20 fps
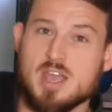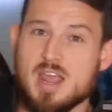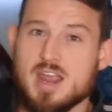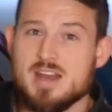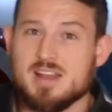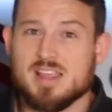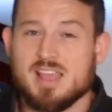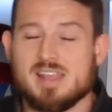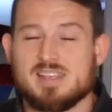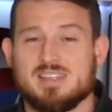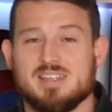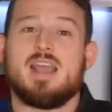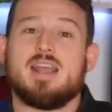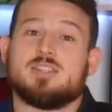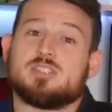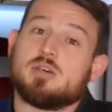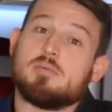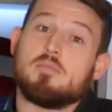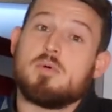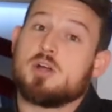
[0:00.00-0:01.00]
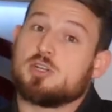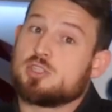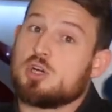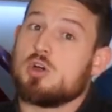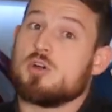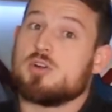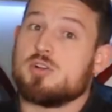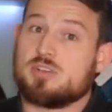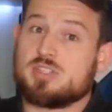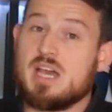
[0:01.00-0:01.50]
And like, it's a much
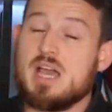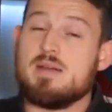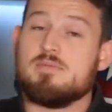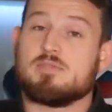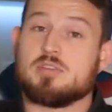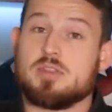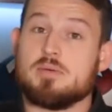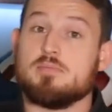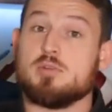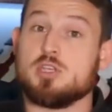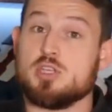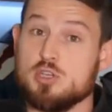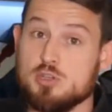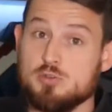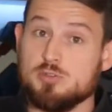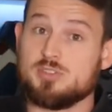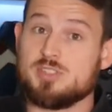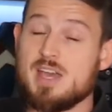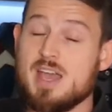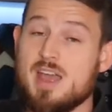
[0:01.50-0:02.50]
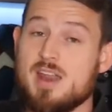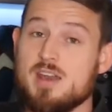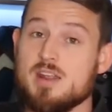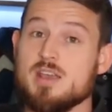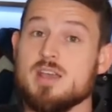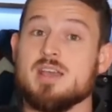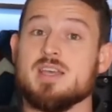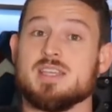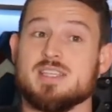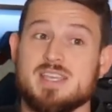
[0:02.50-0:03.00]
harder time for them to use that?
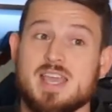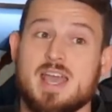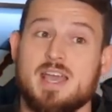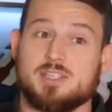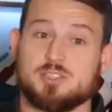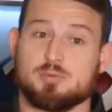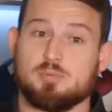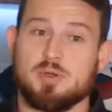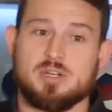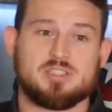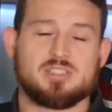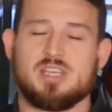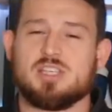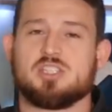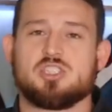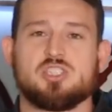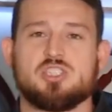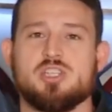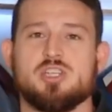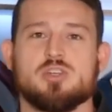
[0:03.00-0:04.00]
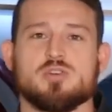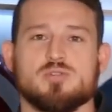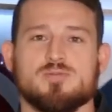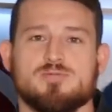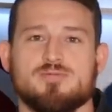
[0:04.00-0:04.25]
Yes, but it's like sheer